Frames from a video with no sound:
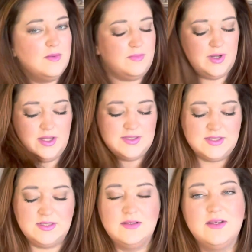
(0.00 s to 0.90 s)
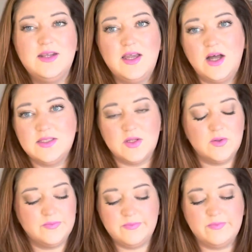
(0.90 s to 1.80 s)
But, and I
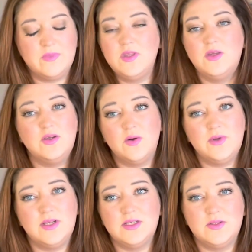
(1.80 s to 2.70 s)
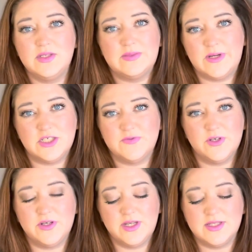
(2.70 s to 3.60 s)
also, you don't need to do this much for
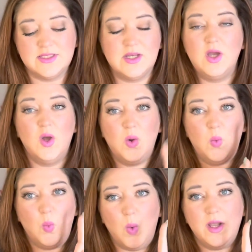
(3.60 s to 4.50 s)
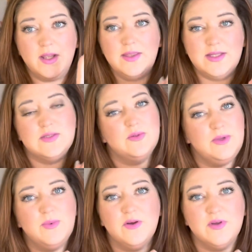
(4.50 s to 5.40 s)
your kids. One of these would be
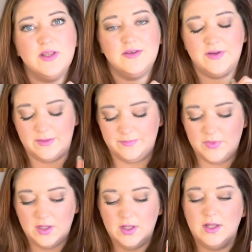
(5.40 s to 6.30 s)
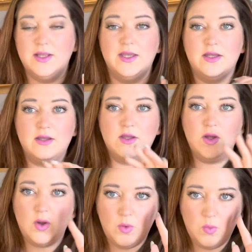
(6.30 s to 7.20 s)
perfectly fine. Like
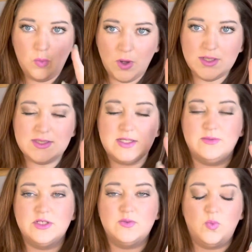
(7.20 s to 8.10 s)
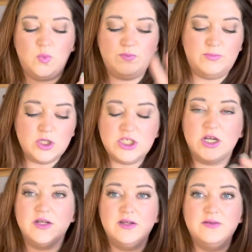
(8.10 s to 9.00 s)
one subject, Bookshark,
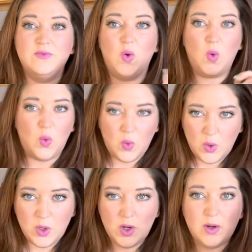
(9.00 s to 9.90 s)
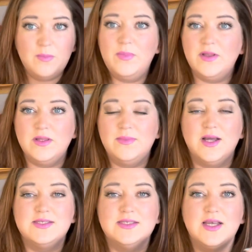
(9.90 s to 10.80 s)
or building
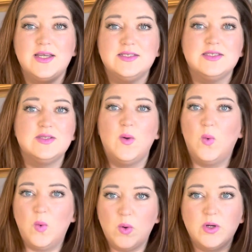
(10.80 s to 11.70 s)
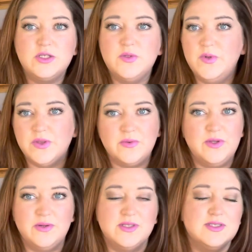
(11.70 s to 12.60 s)
blocks of science or two or three
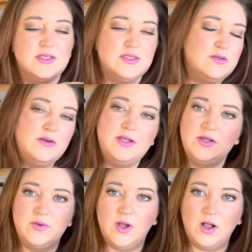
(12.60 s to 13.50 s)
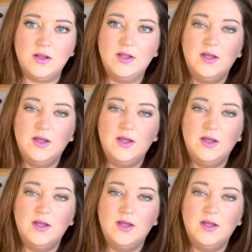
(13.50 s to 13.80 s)
unit studies. You don't need to do it all.